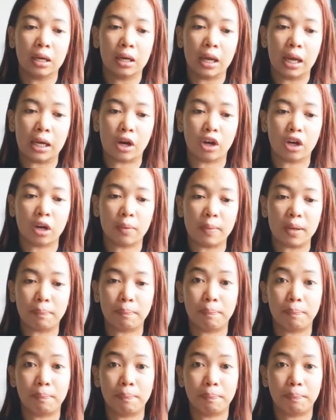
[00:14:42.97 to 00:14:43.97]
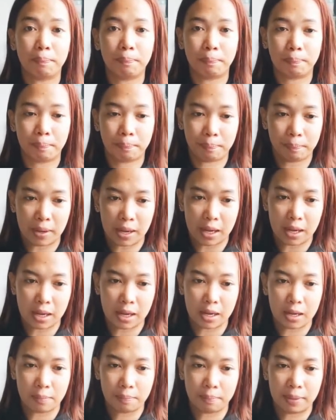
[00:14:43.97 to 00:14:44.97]
economic
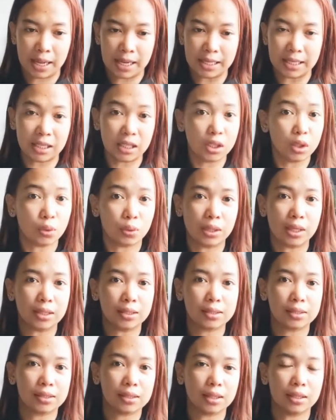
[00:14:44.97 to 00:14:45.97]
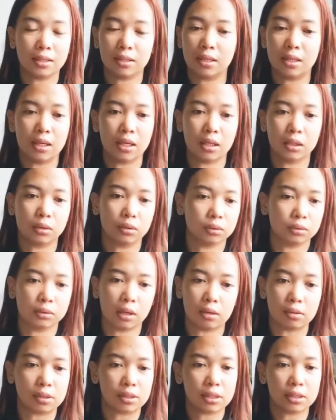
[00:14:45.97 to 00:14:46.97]
planning units in year
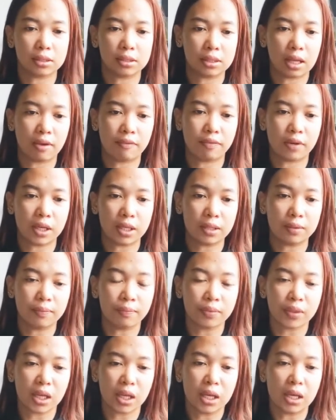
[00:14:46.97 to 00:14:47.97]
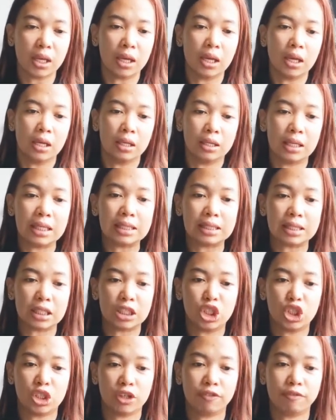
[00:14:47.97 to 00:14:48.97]
2007, this
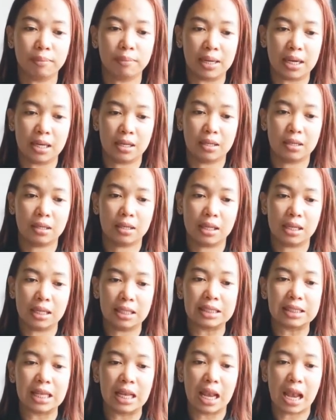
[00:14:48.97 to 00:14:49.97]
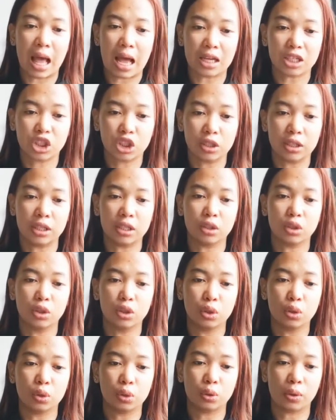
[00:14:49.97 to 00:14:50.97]
achievement is largely
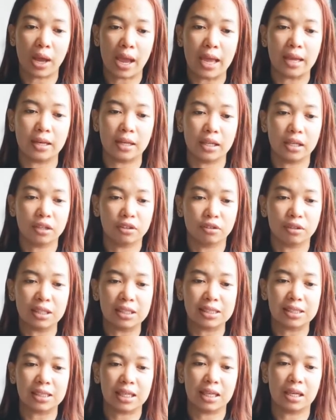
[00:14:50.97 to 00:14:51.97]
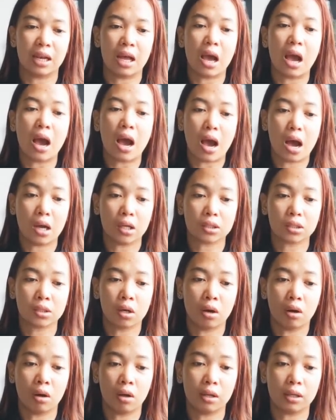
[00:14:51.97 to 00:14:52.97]
due to an increase in
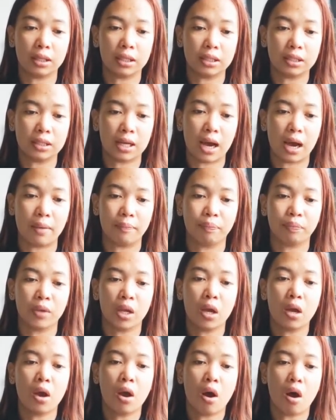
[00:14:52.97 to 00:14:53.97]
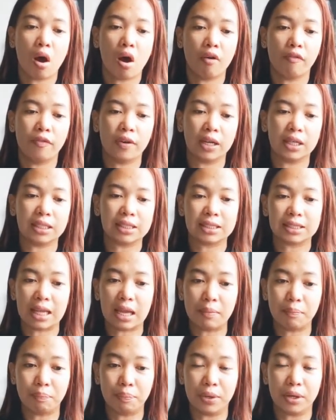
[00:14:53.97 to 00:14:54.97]
household income over the
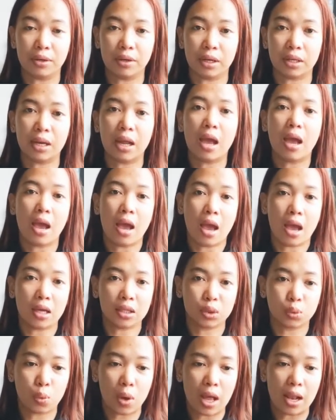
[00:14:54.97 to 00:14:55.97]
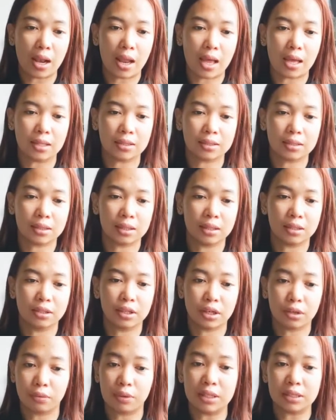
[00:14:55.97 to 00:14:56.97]
same period, as well as a
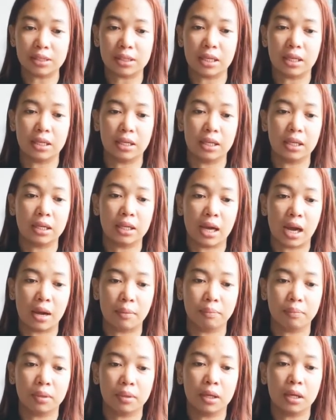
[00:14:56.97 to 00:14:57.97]
decrease in income